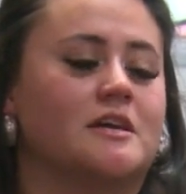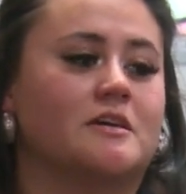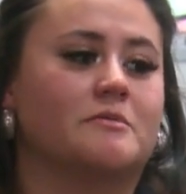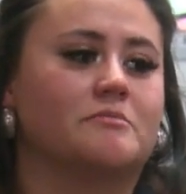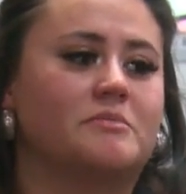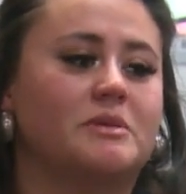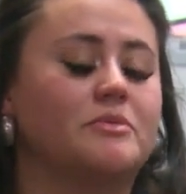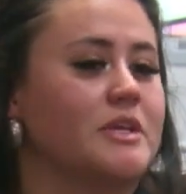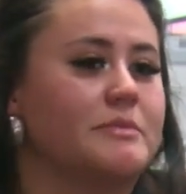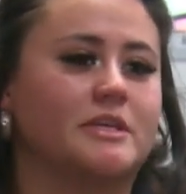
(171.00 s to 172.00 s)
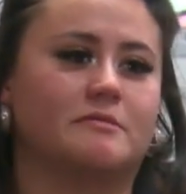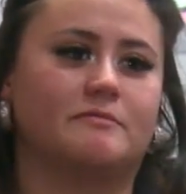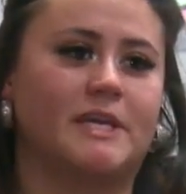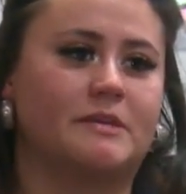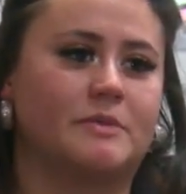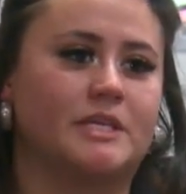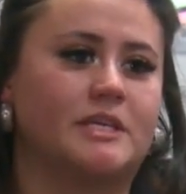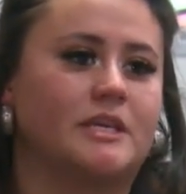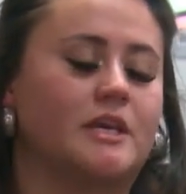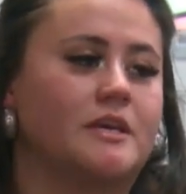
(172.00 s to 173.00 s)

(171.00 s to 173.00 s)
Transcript: um, people that become family.